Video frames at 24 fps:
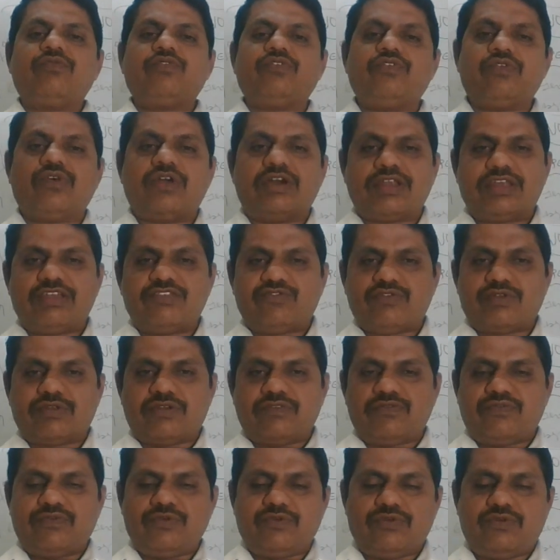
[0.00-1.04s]
you or each one
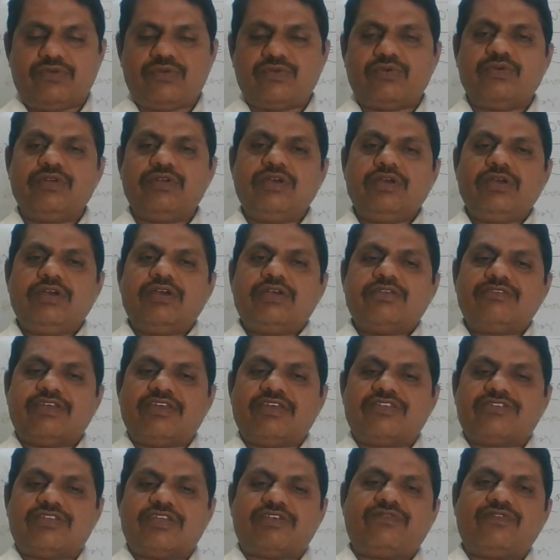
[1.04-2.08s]
of you to
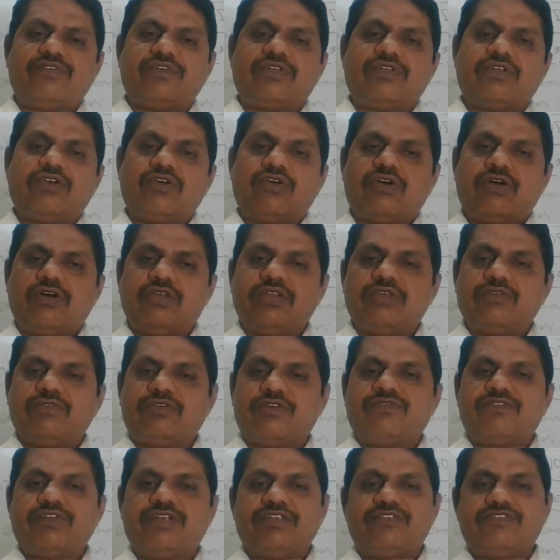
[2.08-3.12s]
just refer all
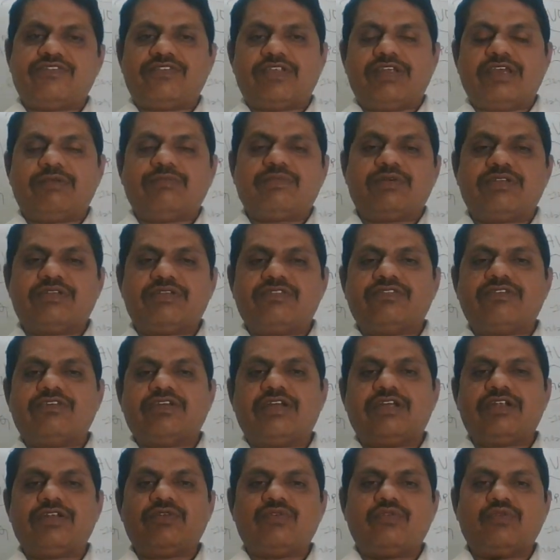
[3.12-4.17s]
your friends, neighbors,
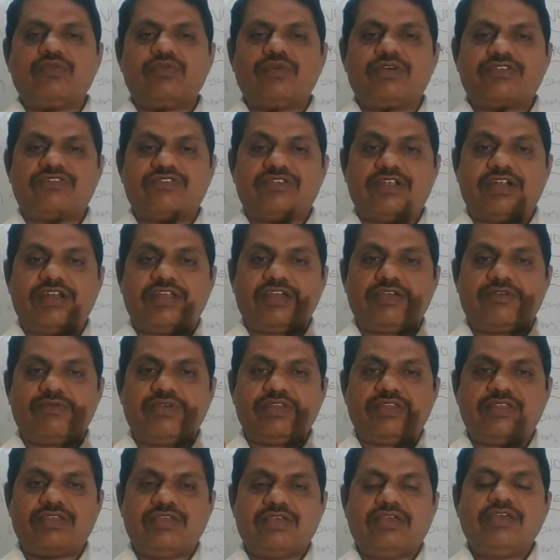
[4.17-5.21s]
and who are studying
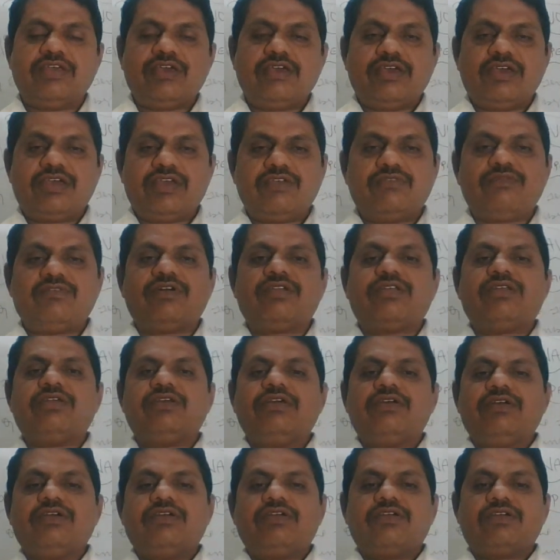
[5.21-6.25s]
with your
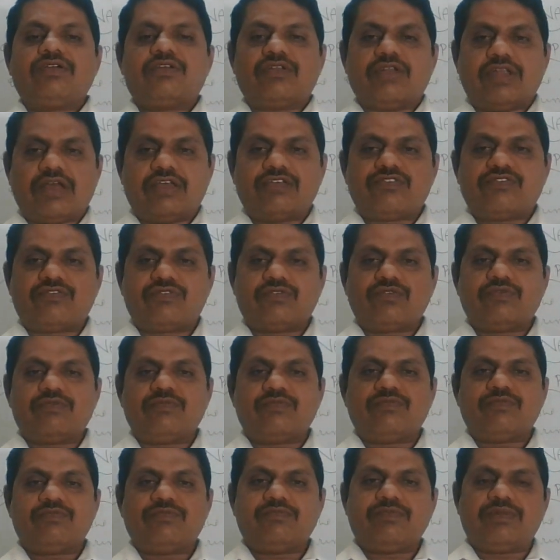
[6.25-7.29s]

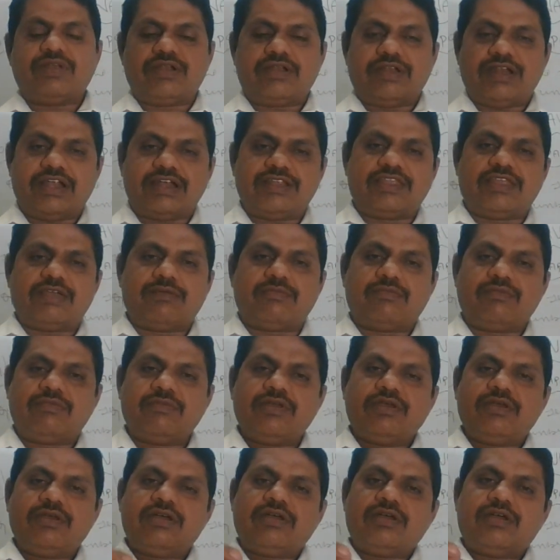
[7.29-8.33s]
classroom, but let
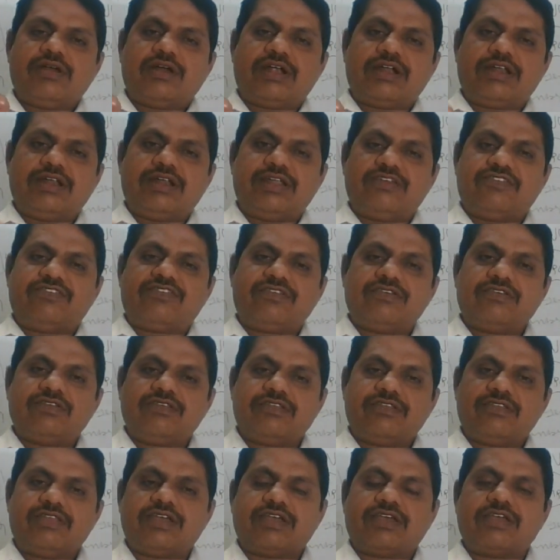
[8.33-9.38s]
them at least
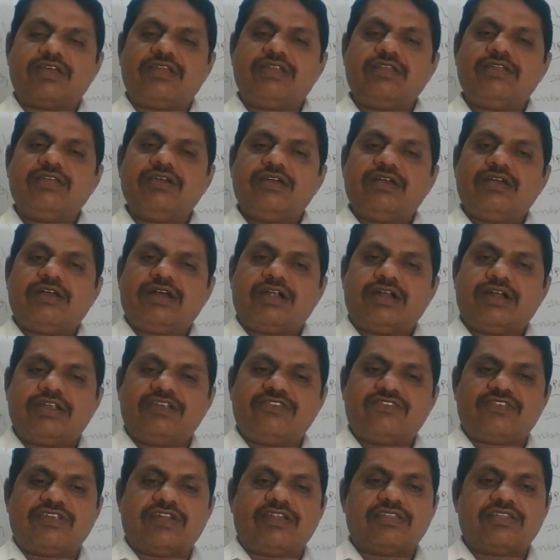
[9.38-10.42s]
they can
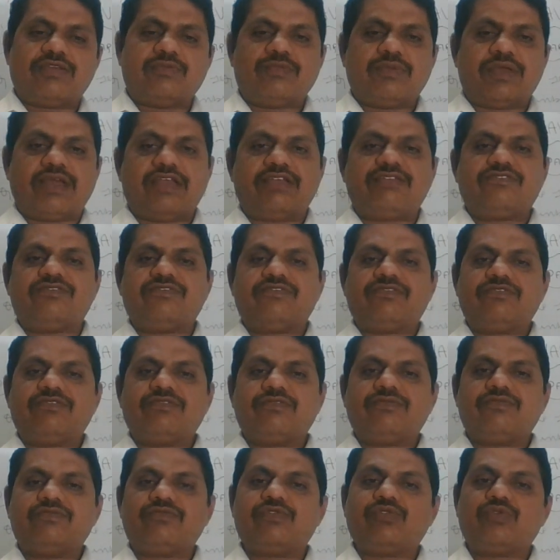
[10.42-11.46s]
understand the maths
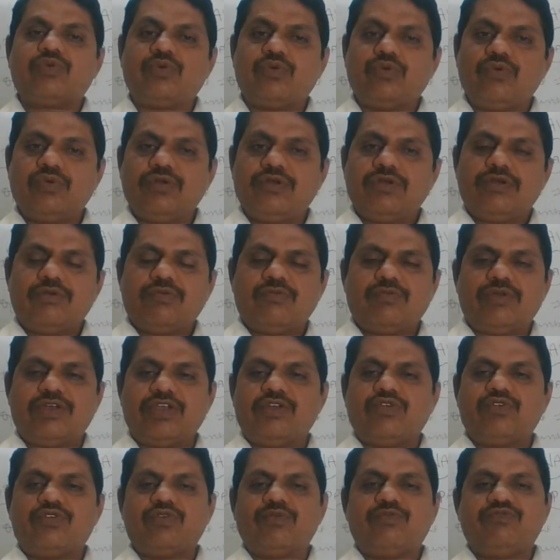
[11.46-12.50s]
through my
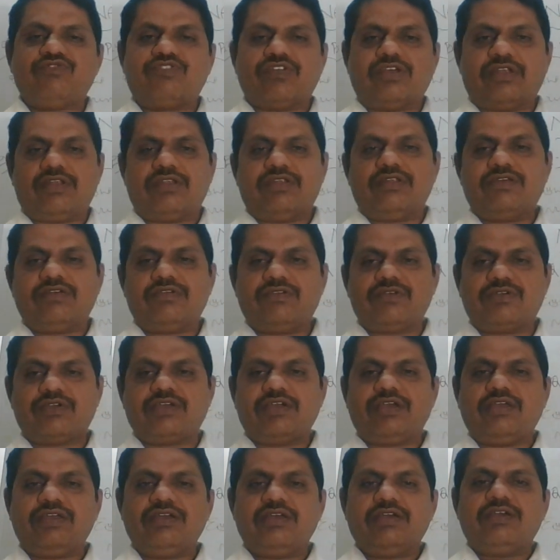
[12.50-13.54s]
YouTube channel.
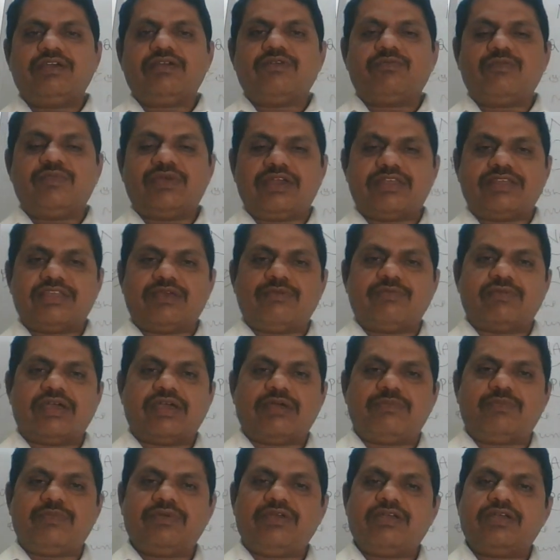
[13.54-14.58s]
Okay, make them
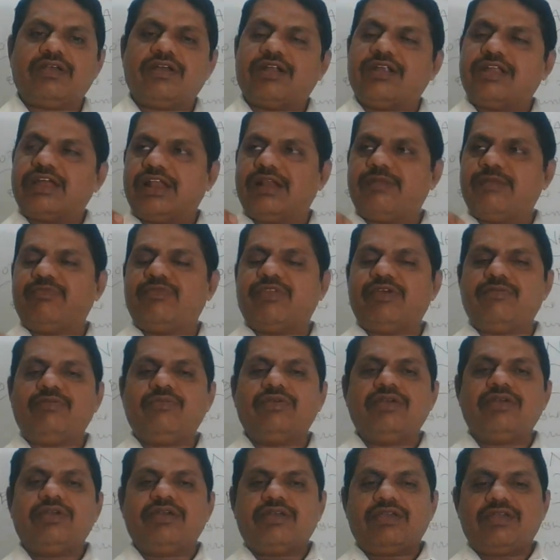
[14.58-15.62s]
happy and help them